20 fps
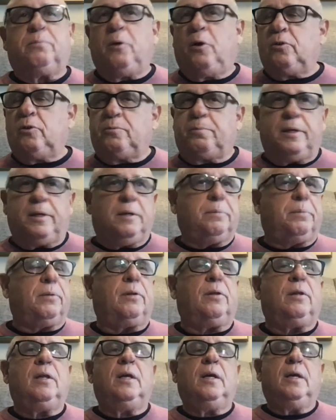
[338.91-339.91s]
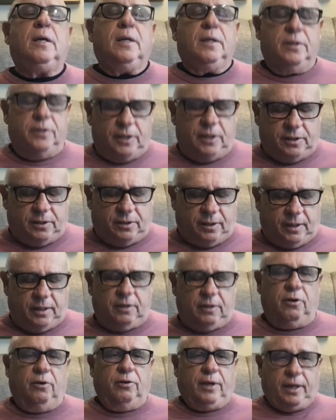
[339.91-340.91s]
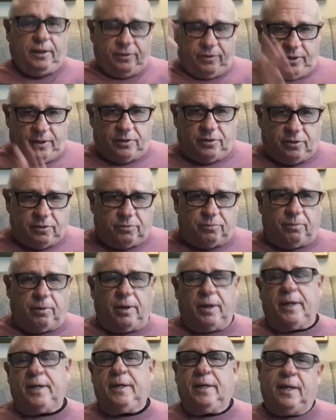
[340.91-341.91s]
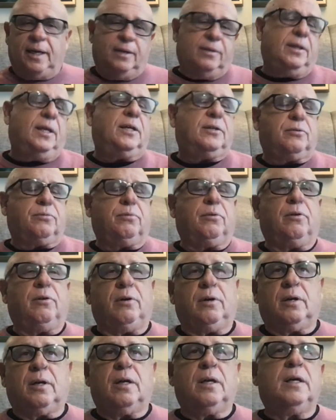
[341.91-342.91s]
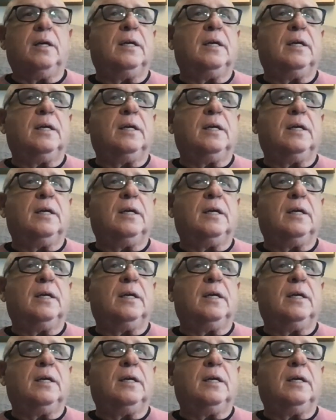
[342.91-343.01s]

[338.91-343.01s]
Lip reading: Most people just think, okay, this is right and that's wrong.